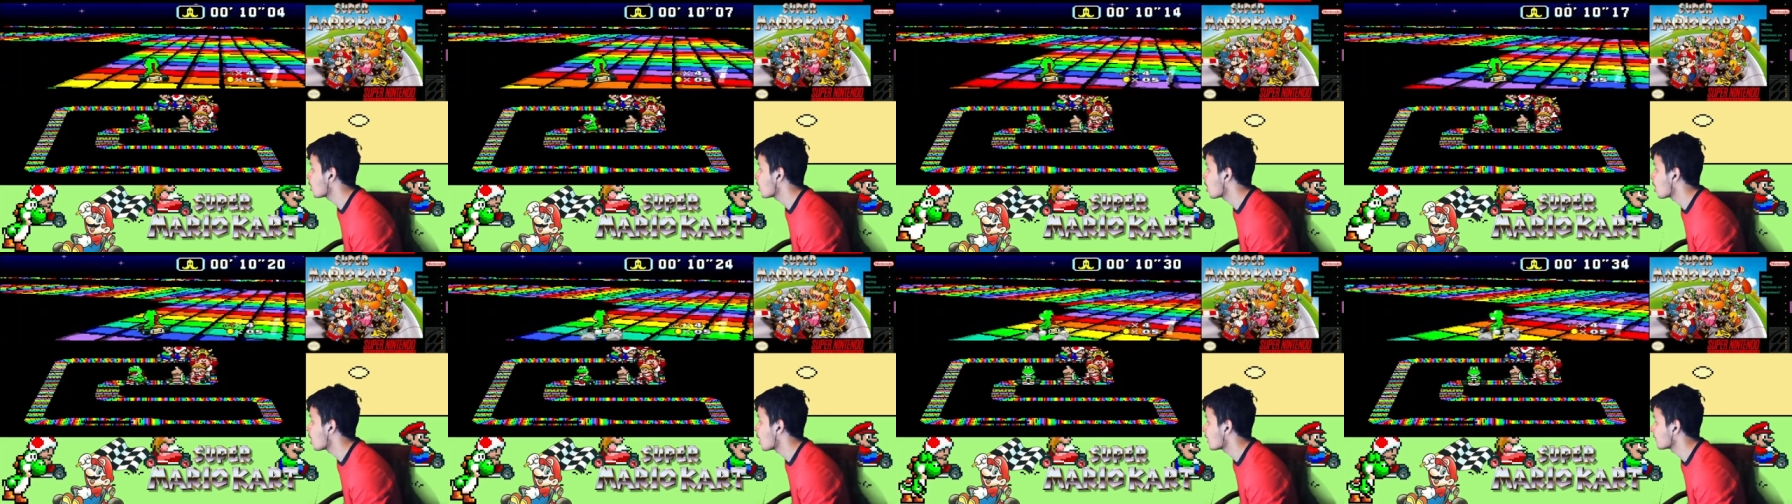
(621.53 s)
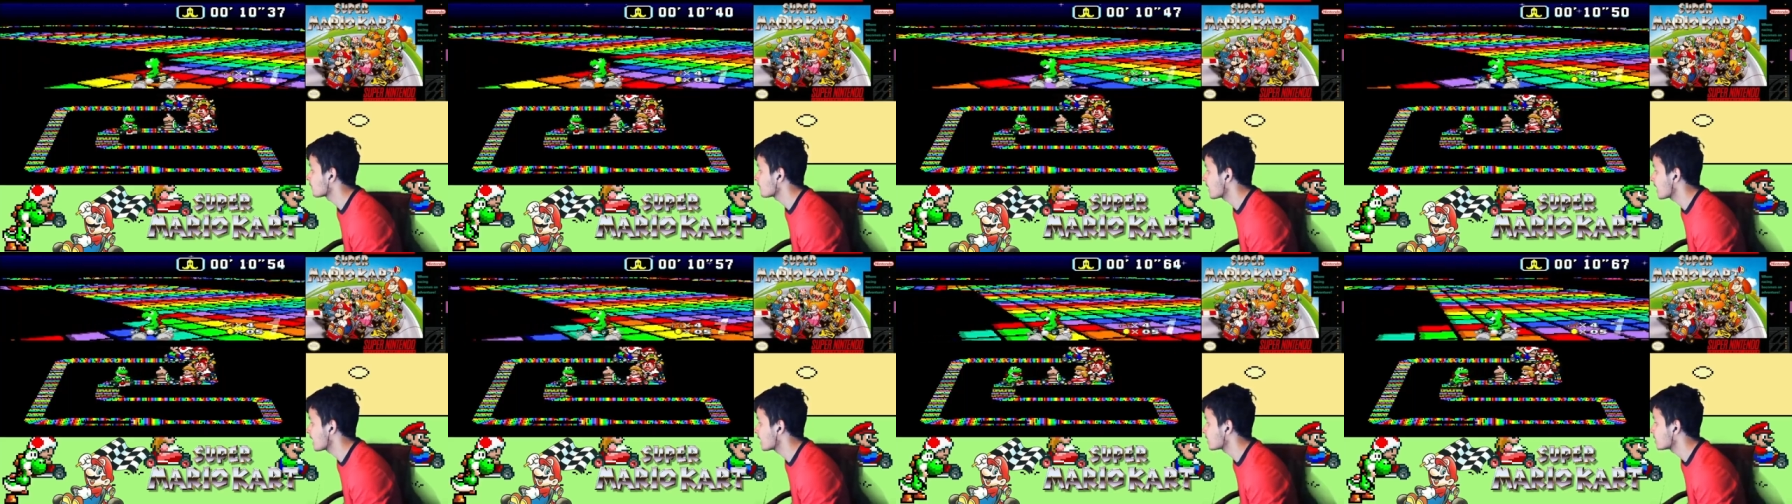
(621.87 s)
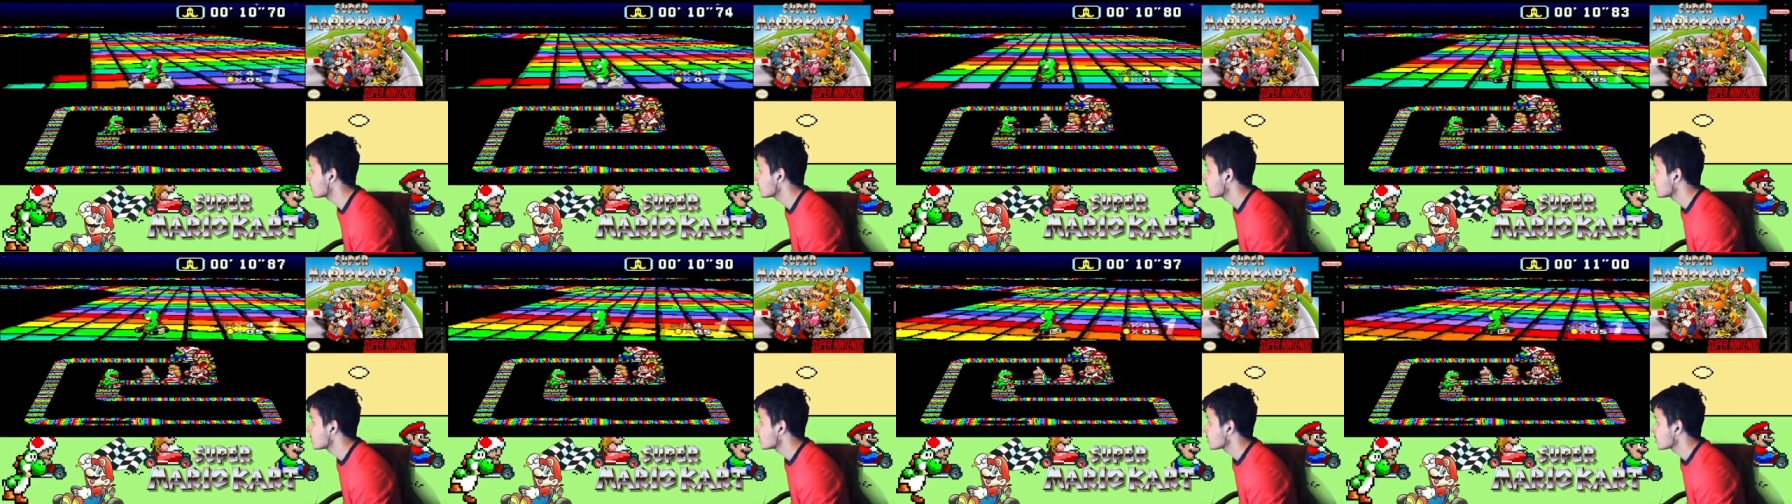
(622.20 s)
off, and
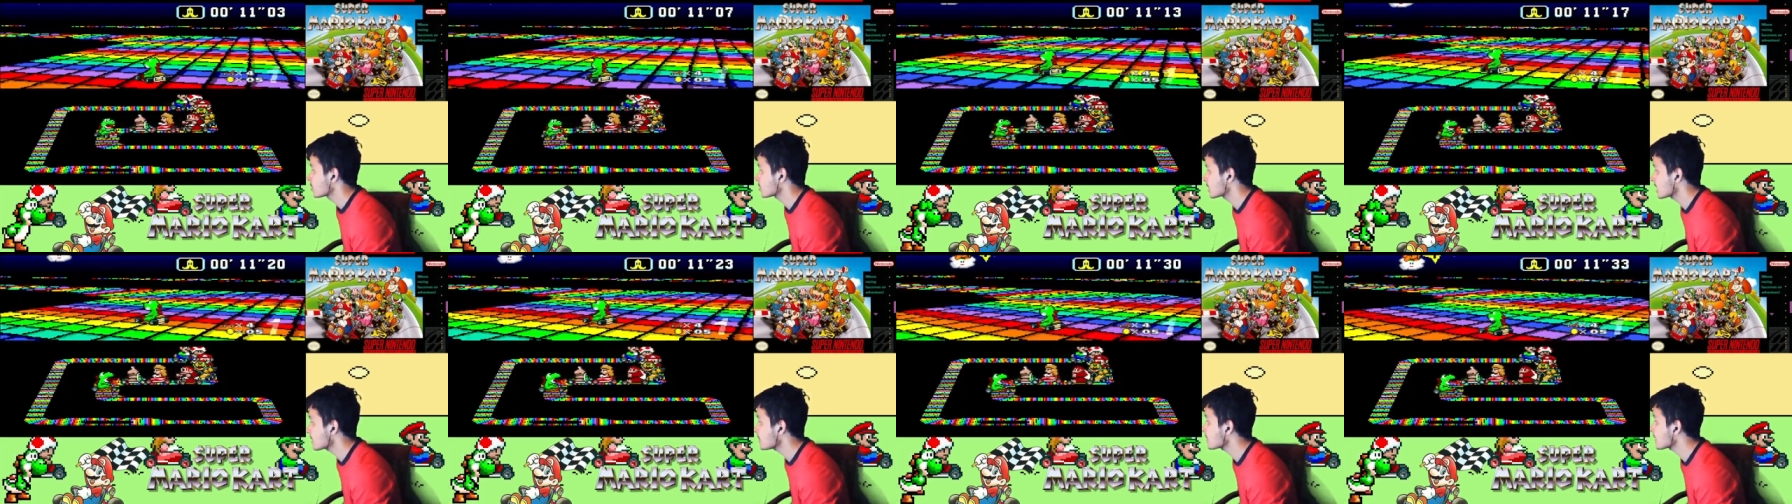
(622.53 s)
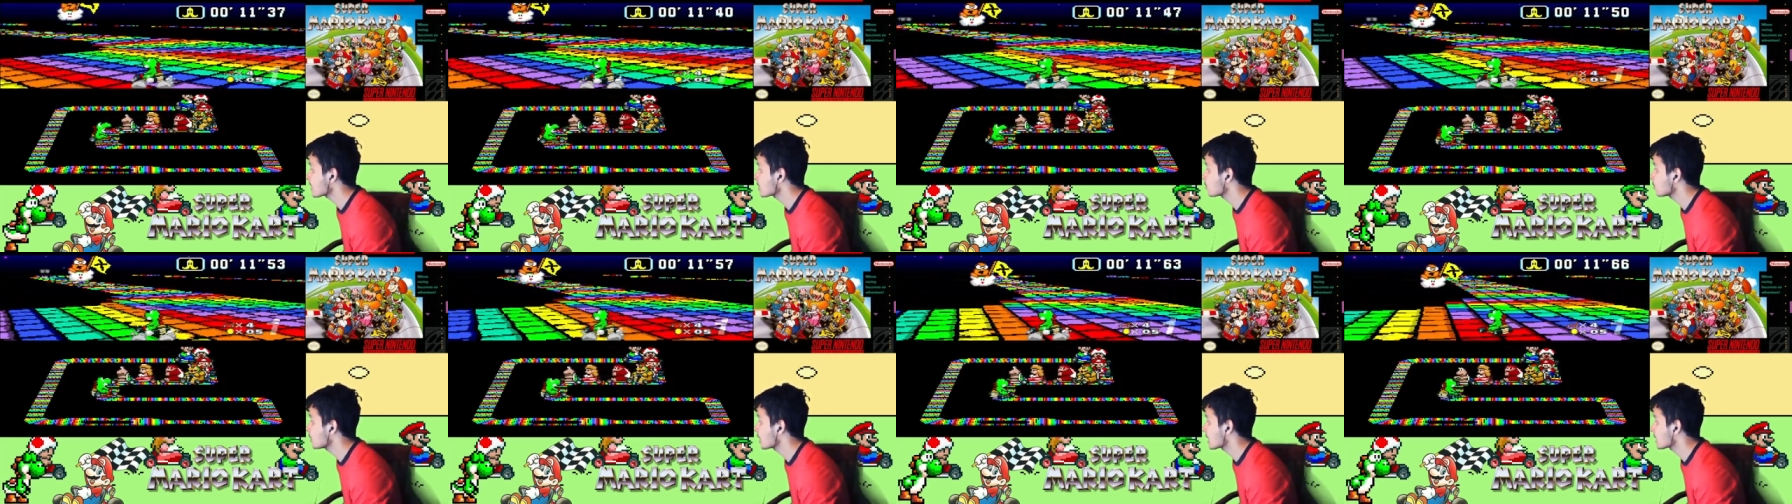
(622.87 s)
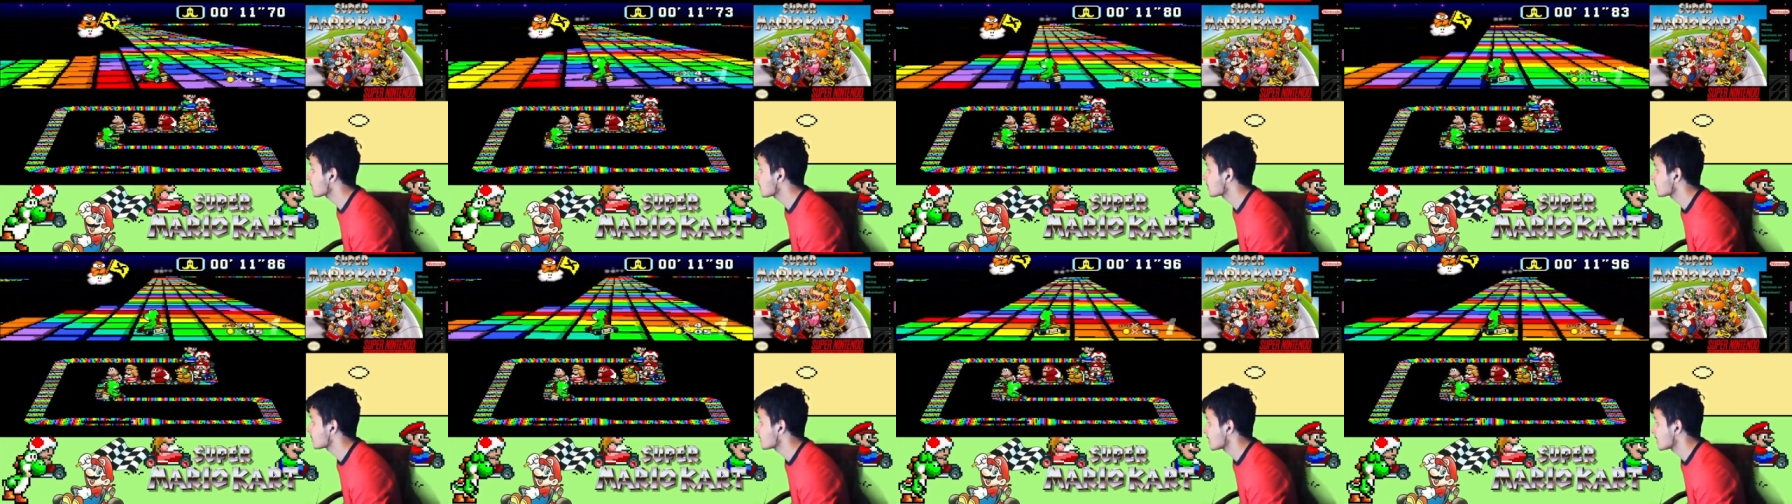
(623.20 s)
there's a gimmick I don't like about